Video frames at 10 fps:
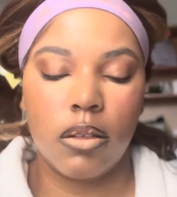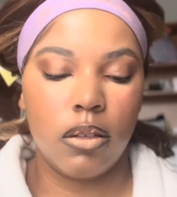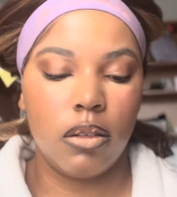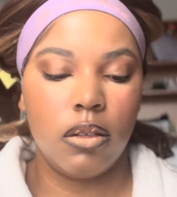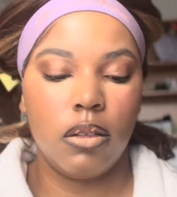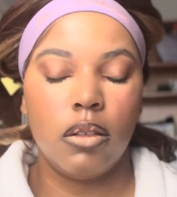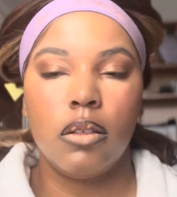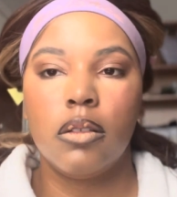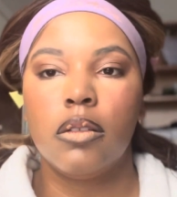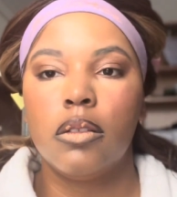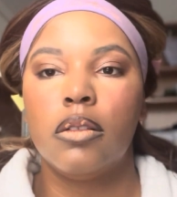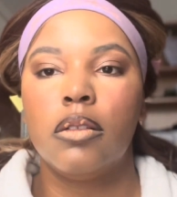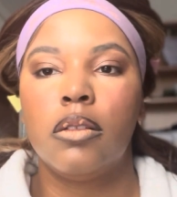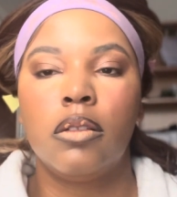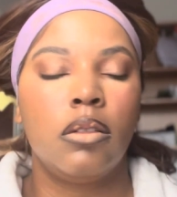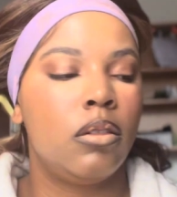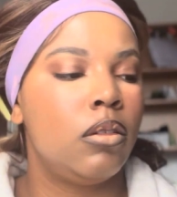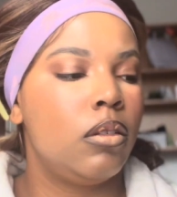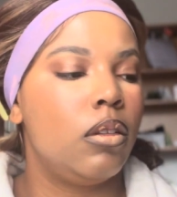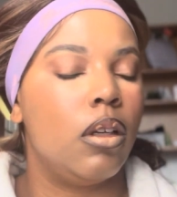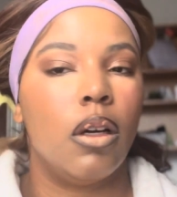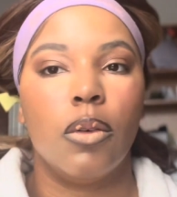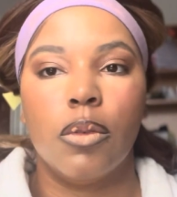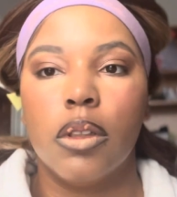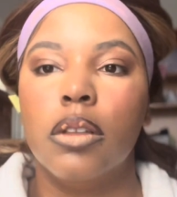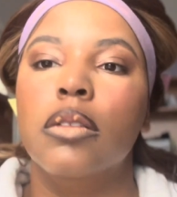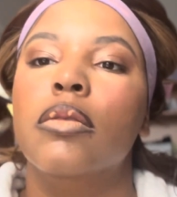So once you do that, make sure you blend it in as